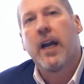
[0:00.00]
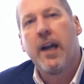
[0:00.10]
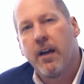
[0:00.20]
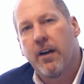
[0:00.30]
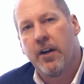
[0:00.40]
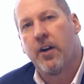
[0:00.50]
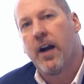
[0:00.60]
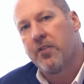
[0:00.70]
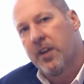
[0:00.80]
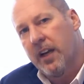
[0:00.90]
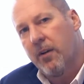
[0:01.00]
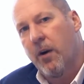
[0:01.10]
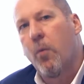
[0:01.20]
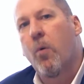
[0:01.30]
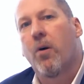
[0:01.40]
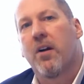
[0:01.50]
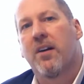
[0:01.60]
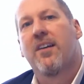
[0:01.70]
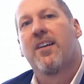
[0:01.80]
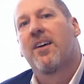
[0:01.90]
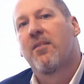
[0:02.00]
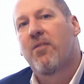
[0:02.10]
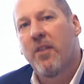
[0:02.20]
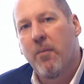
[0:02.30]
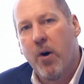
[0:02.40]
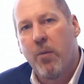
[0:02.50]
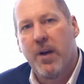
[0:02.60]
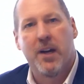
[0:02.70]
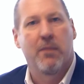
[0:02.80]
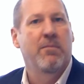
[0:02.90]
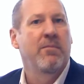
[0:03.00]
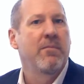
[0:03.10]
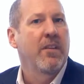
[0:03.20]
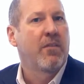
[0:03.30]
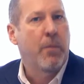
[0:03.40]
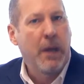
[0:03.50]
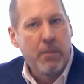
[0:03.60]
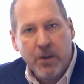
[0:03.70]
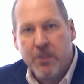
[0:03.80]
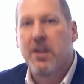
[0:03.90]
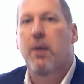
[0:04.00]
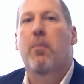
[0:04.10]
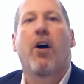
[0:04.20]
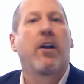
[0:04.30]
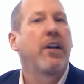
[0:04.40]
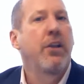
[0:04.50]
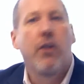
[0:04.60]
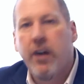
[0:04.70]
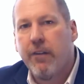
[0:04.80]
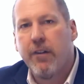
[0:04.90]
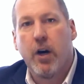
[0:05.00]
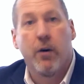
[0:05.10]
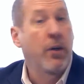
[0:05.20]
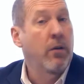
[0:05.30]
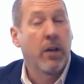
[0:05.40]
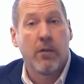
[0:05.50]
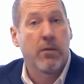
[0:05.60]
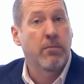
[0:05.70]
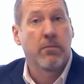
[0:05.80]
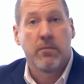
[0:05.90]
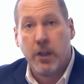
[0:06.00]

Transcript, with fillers: Here, you're actually getting rewarded for the momentum, for people using a product you don't even know. You love them.